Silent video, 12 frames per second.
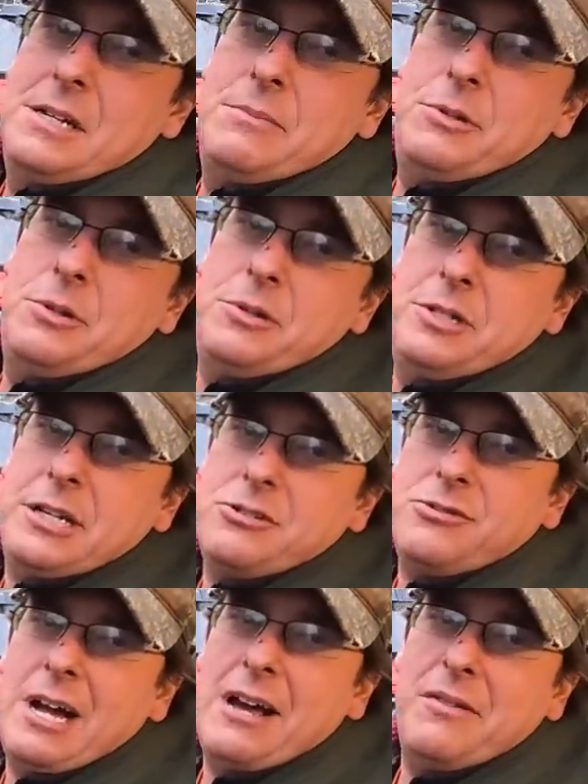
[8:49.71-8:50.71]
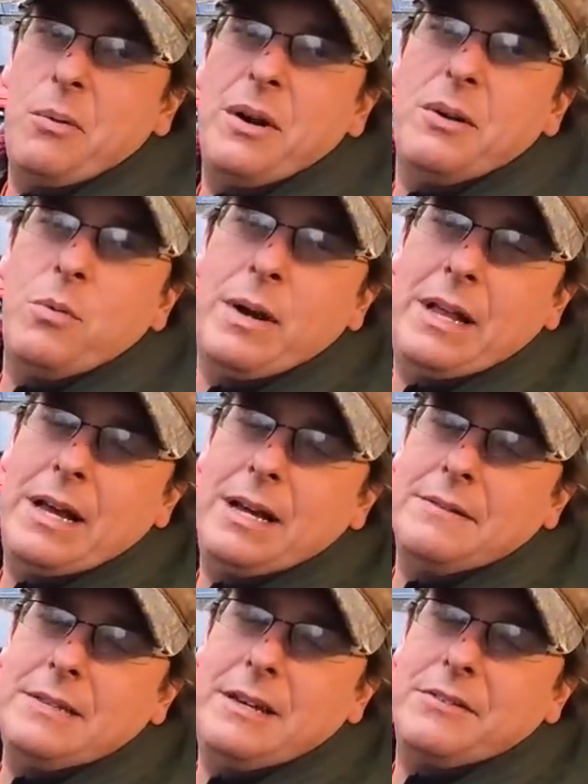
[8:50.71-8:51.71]
We'll do a test drive. I wanted to uh,
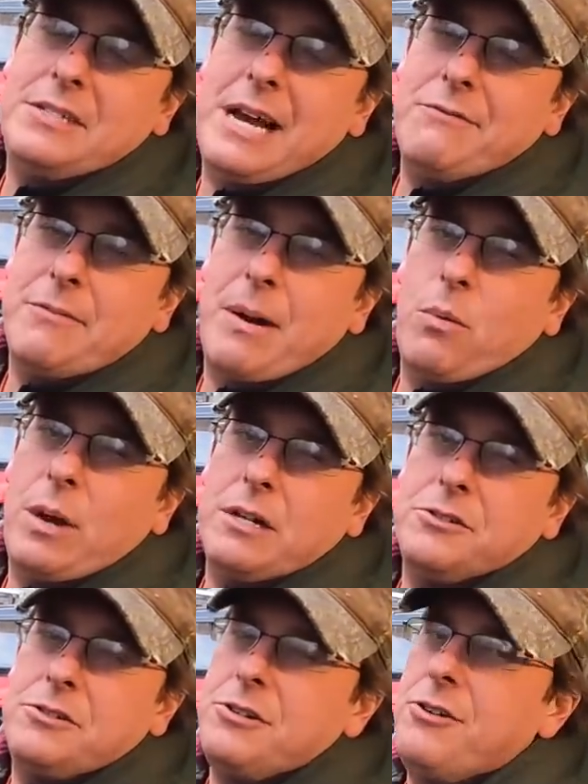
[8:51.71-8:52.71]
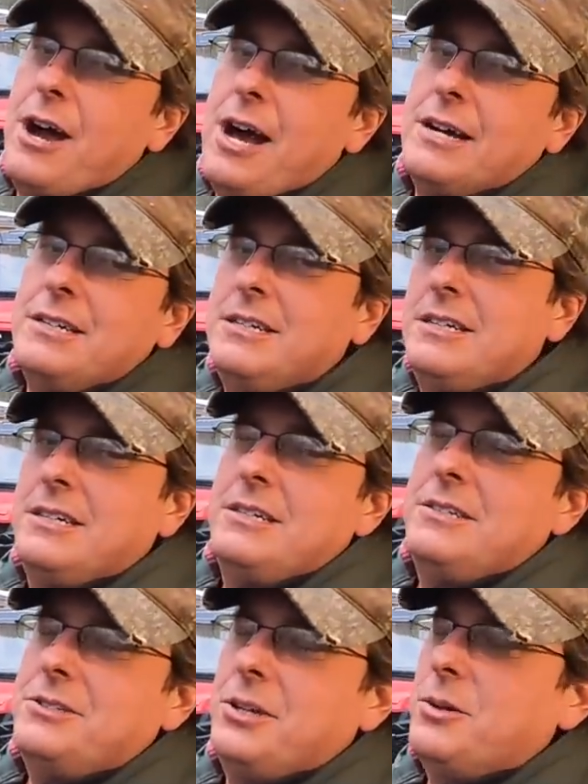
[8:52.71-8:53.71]
give it time for my welds to dry,
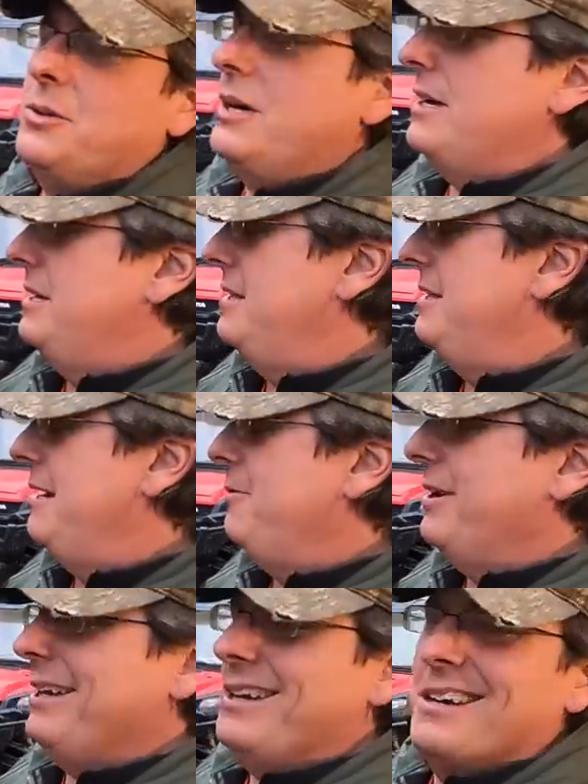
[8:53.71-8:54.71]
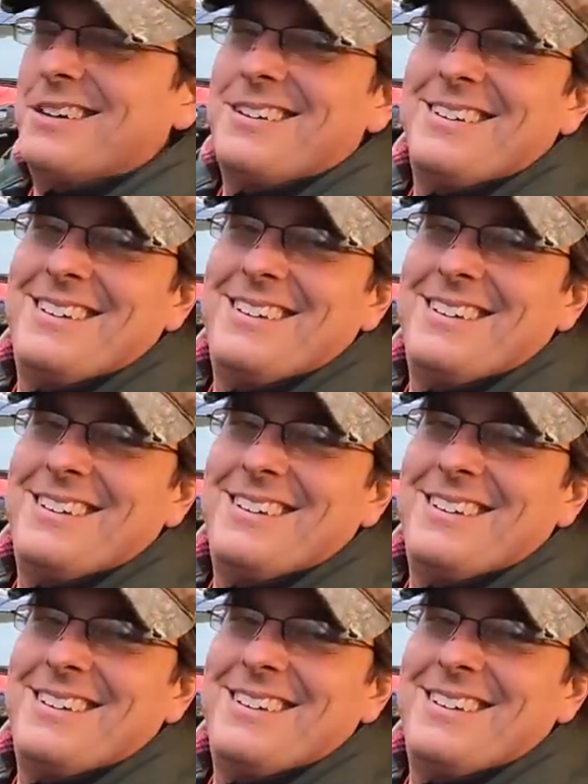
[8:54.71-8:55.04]
so uh, that way uh,